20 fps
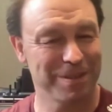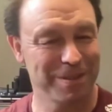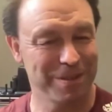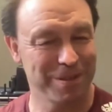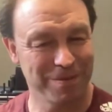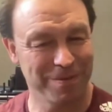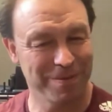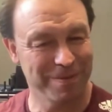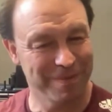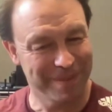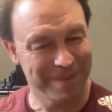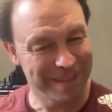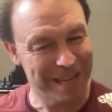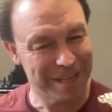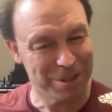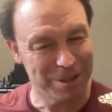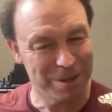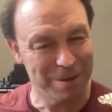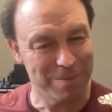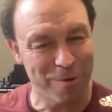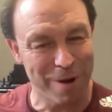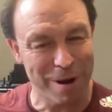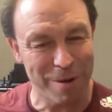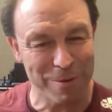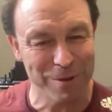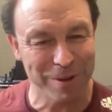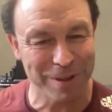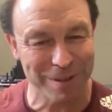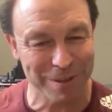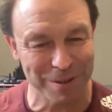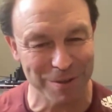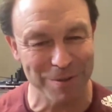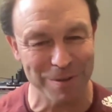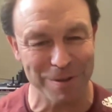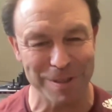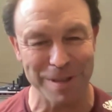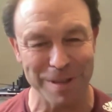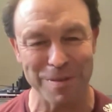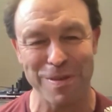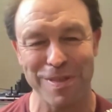to get you to a point where you can do
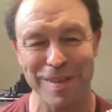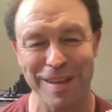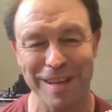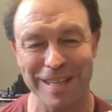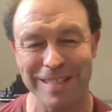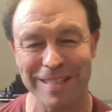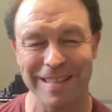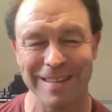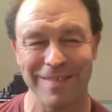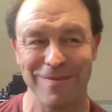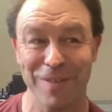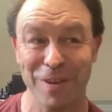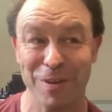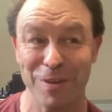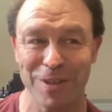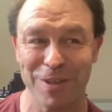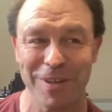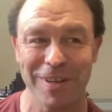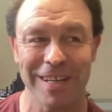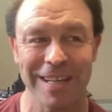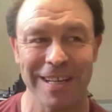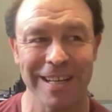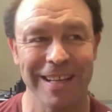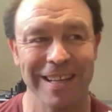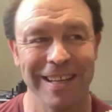those other things and it feels good.